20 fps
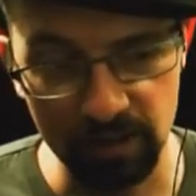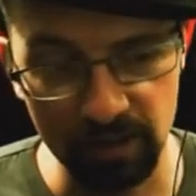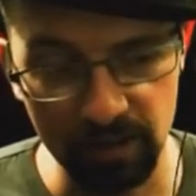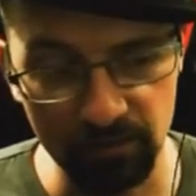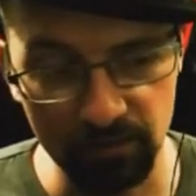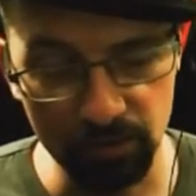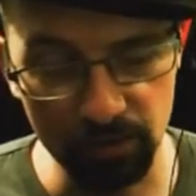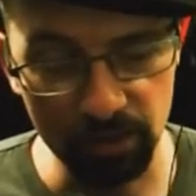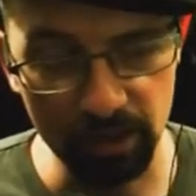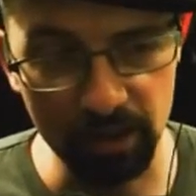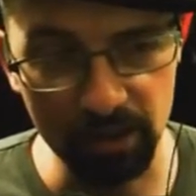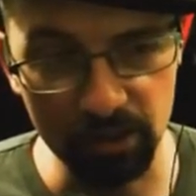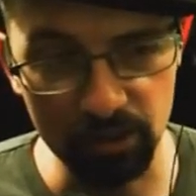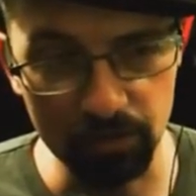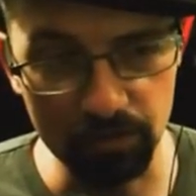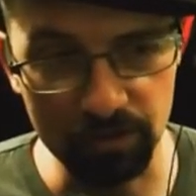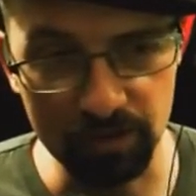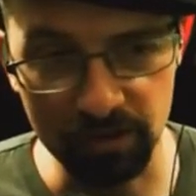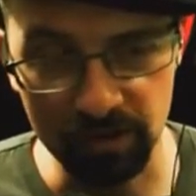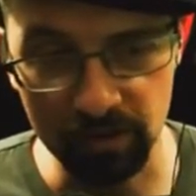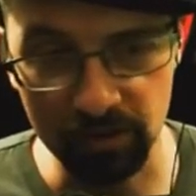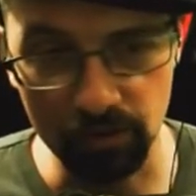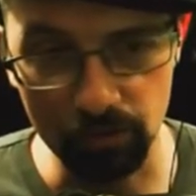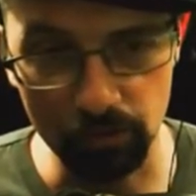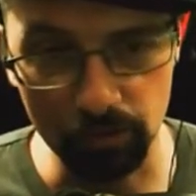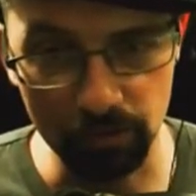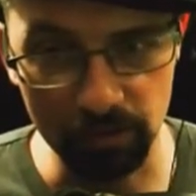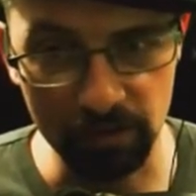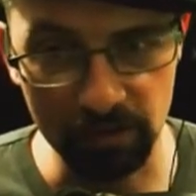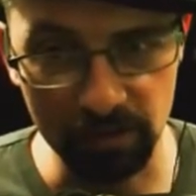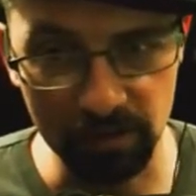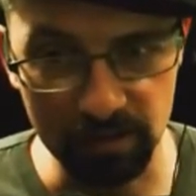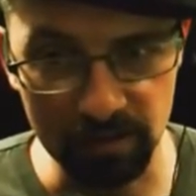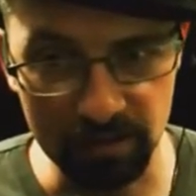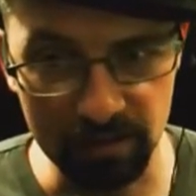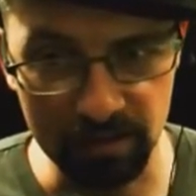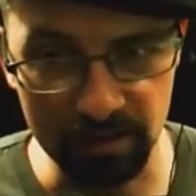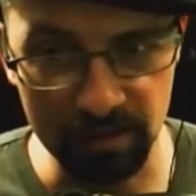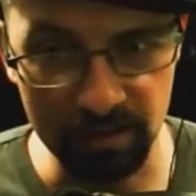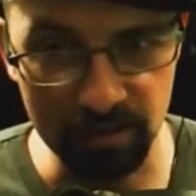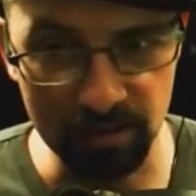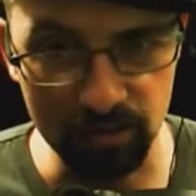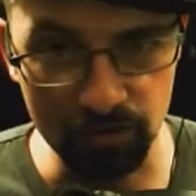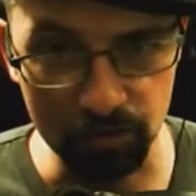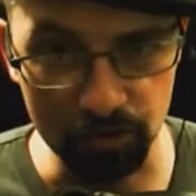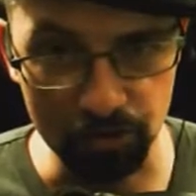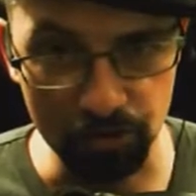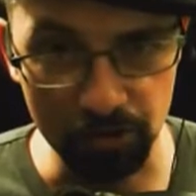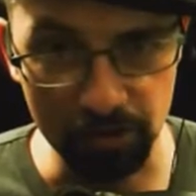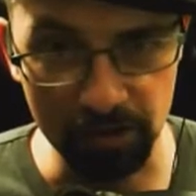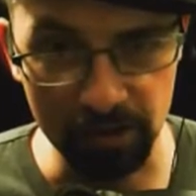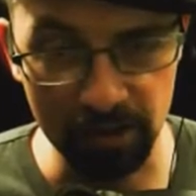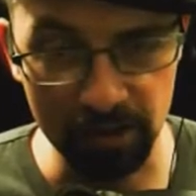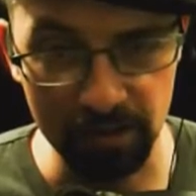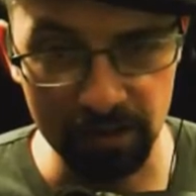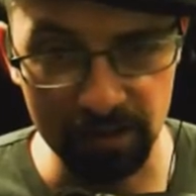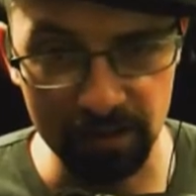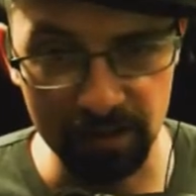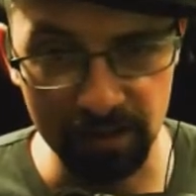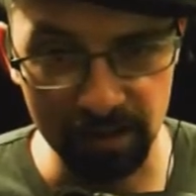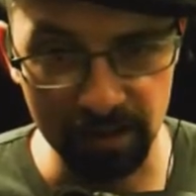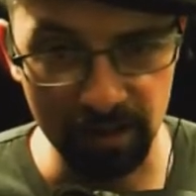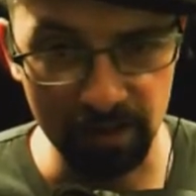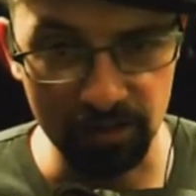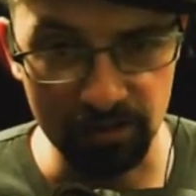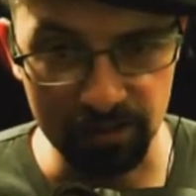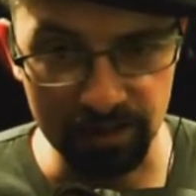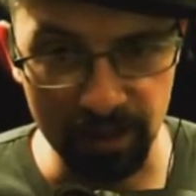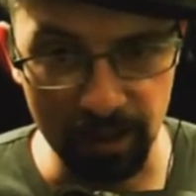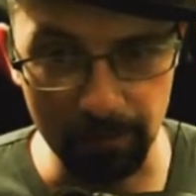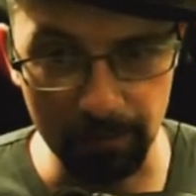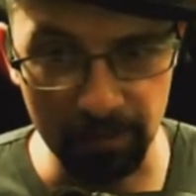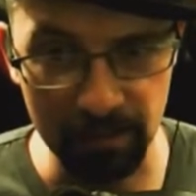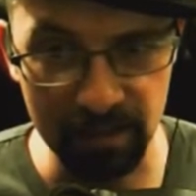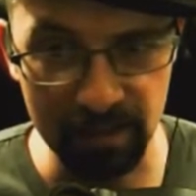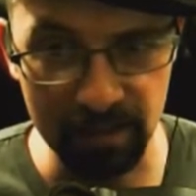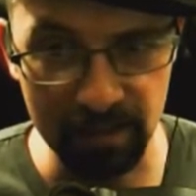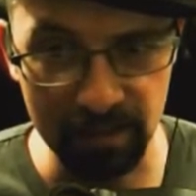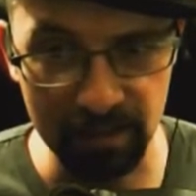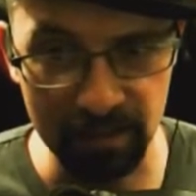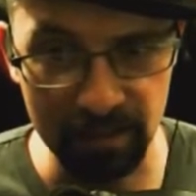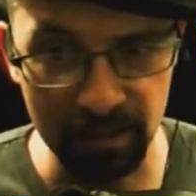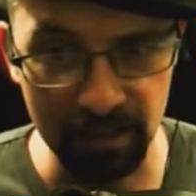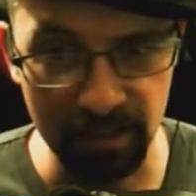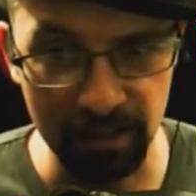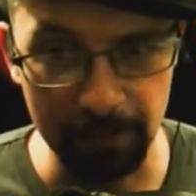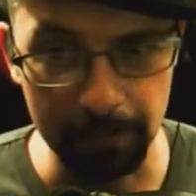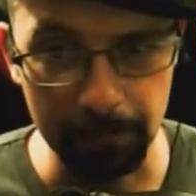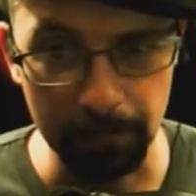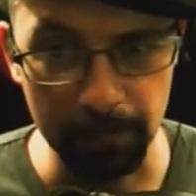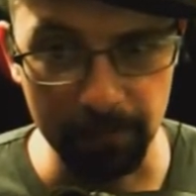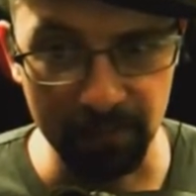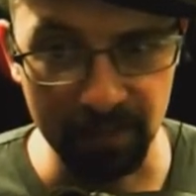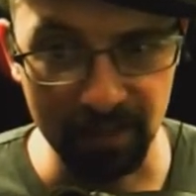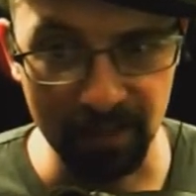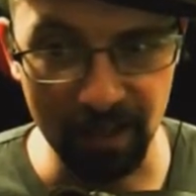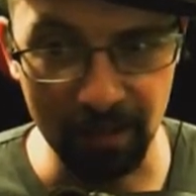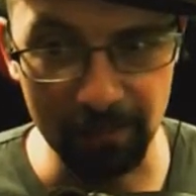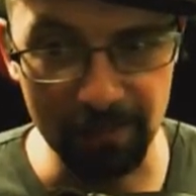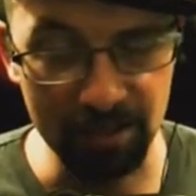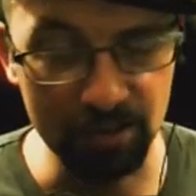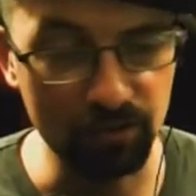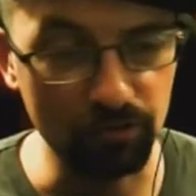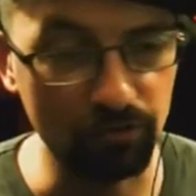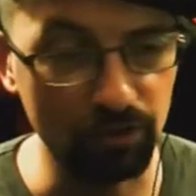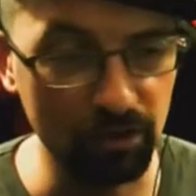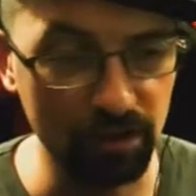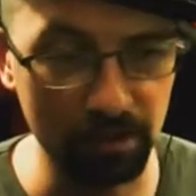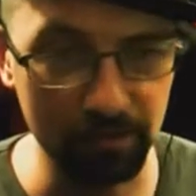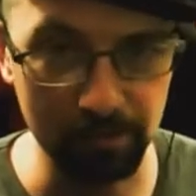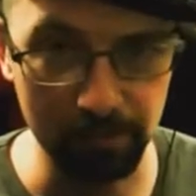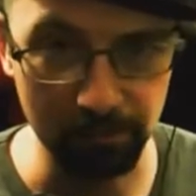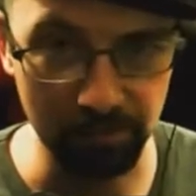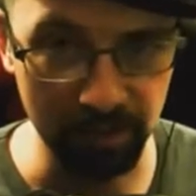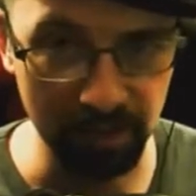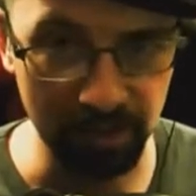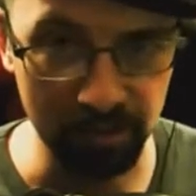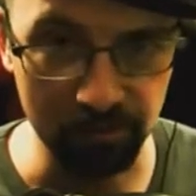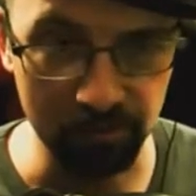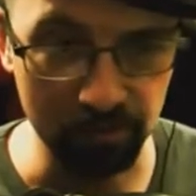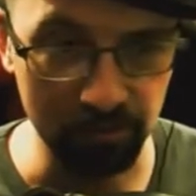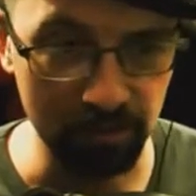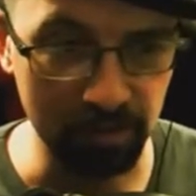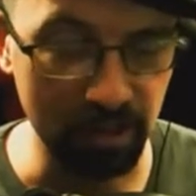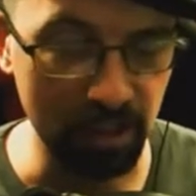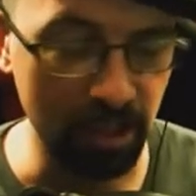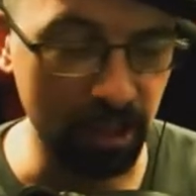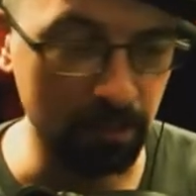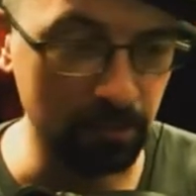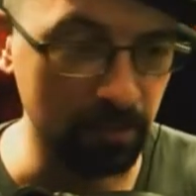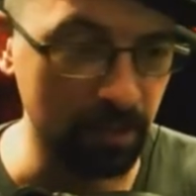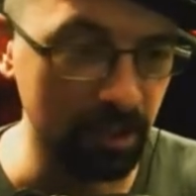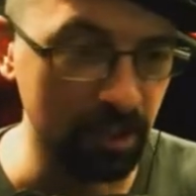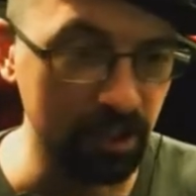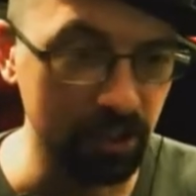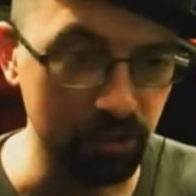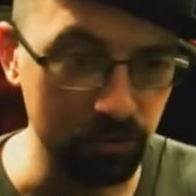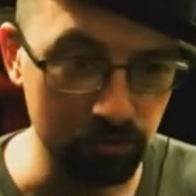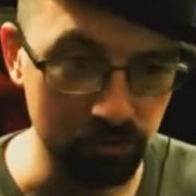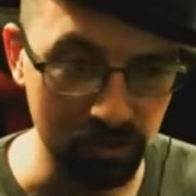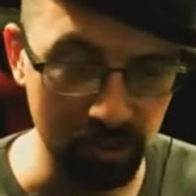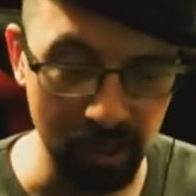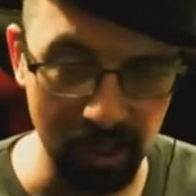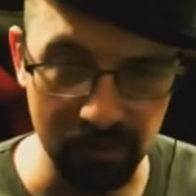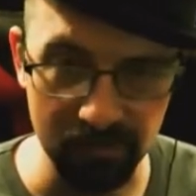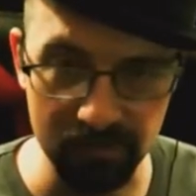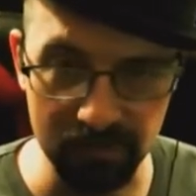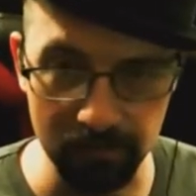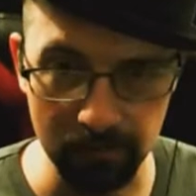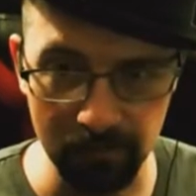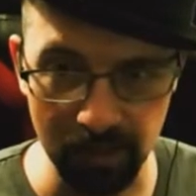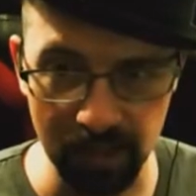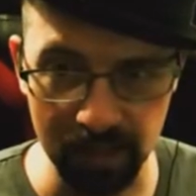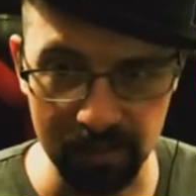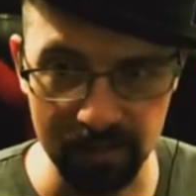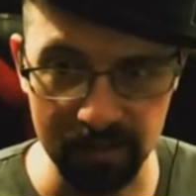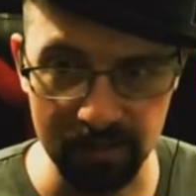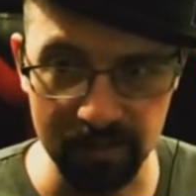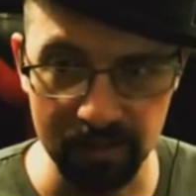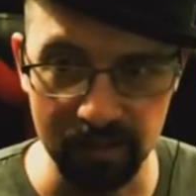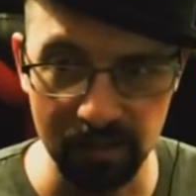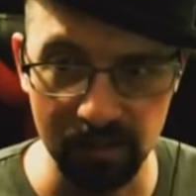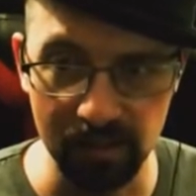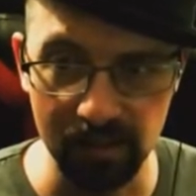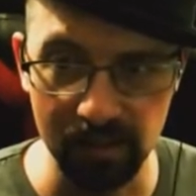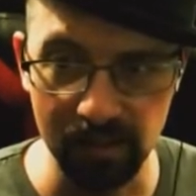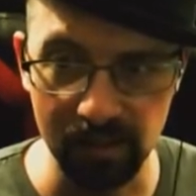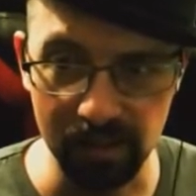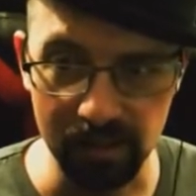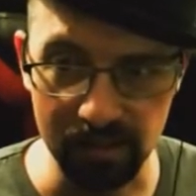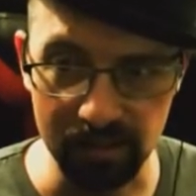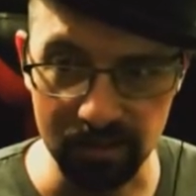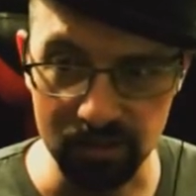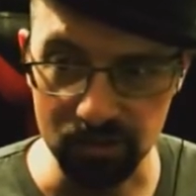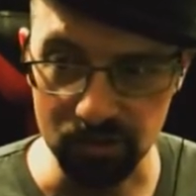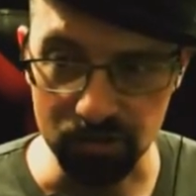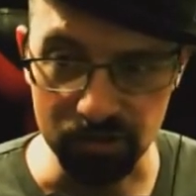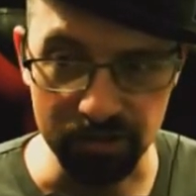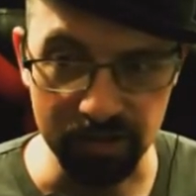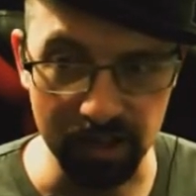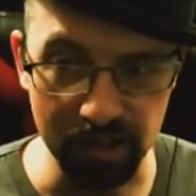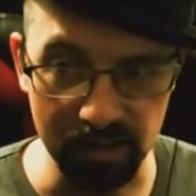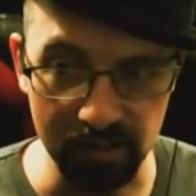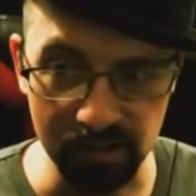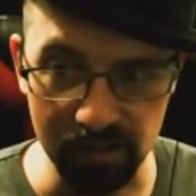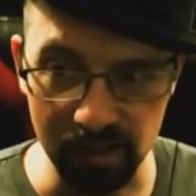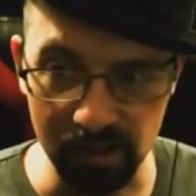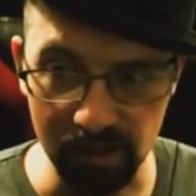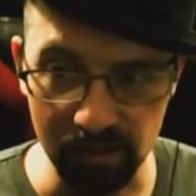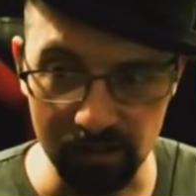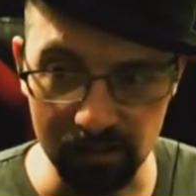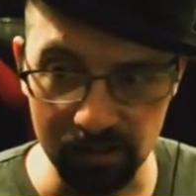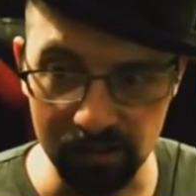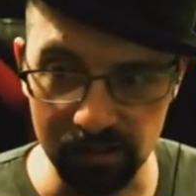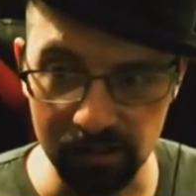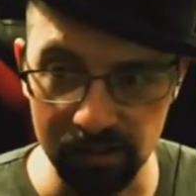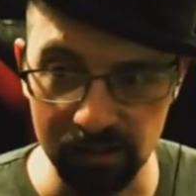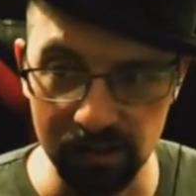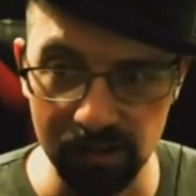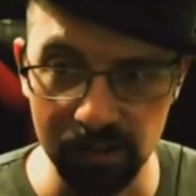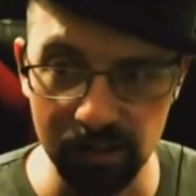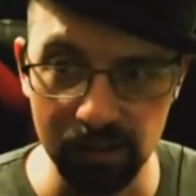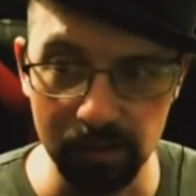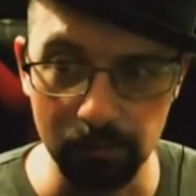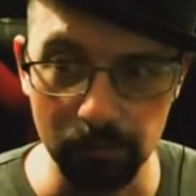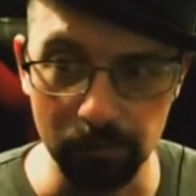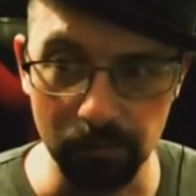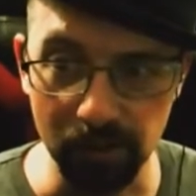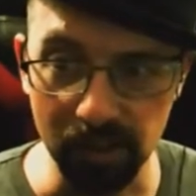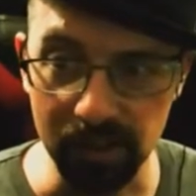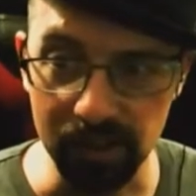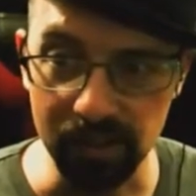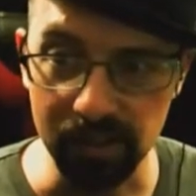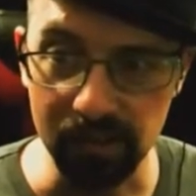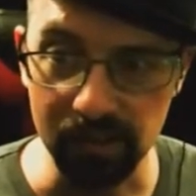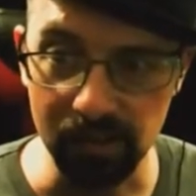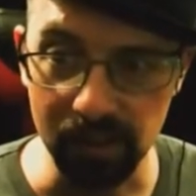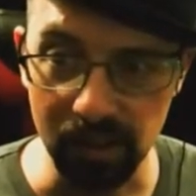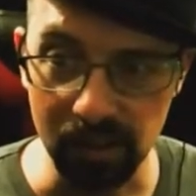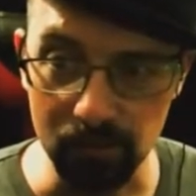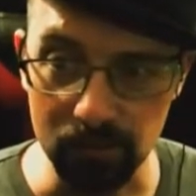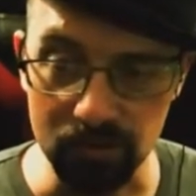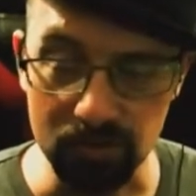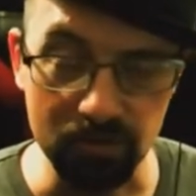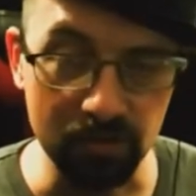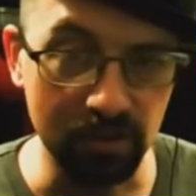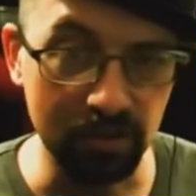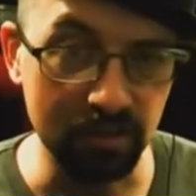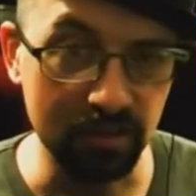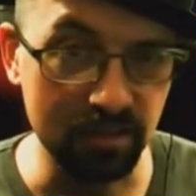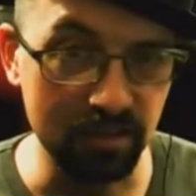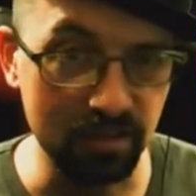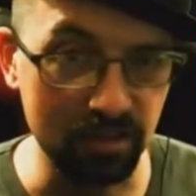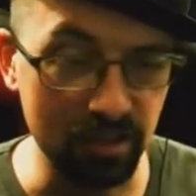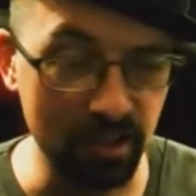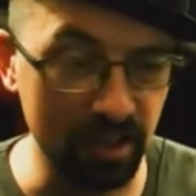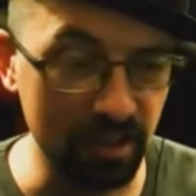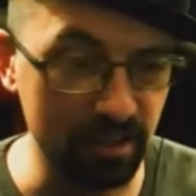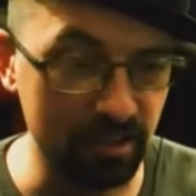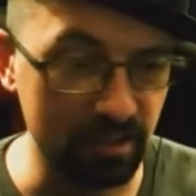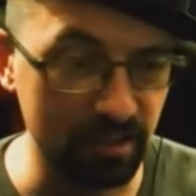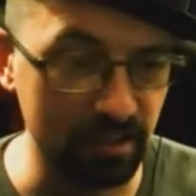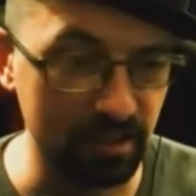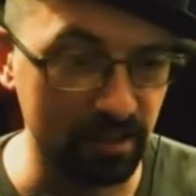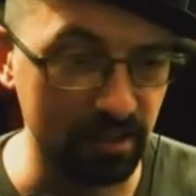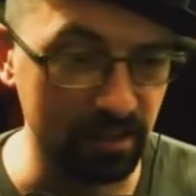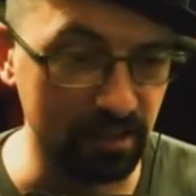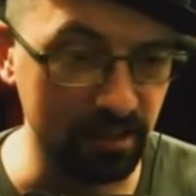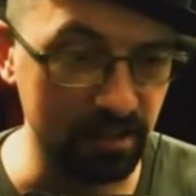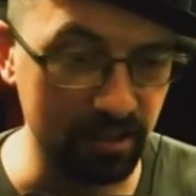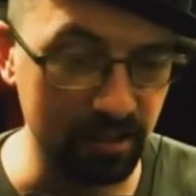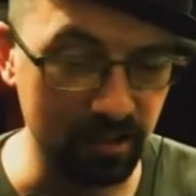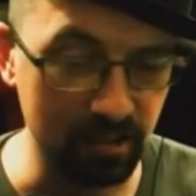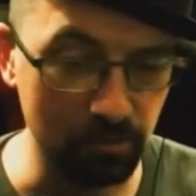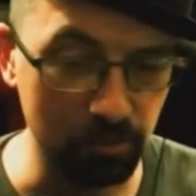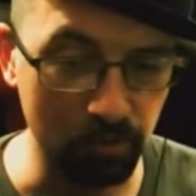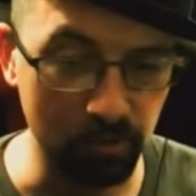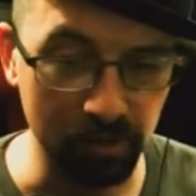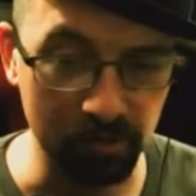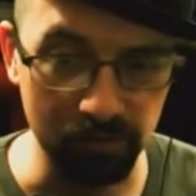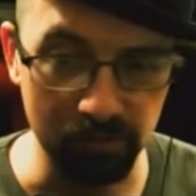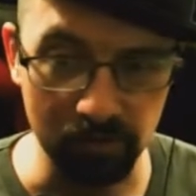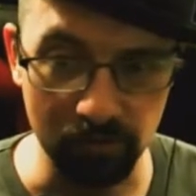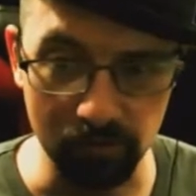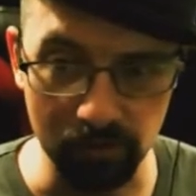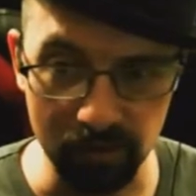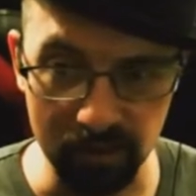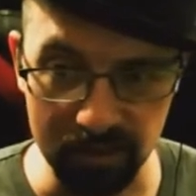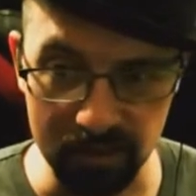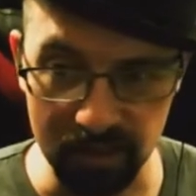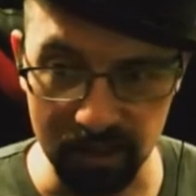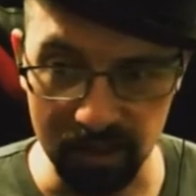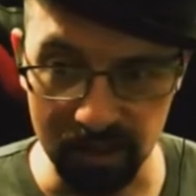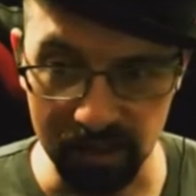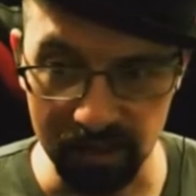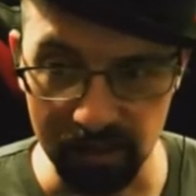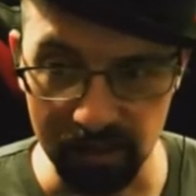not using your seasonal journey to get your set pieces, that means you've already been playing through the game. You should have some mats. This is your second character. But I would strongly suggest, and this is the point of the video where I say,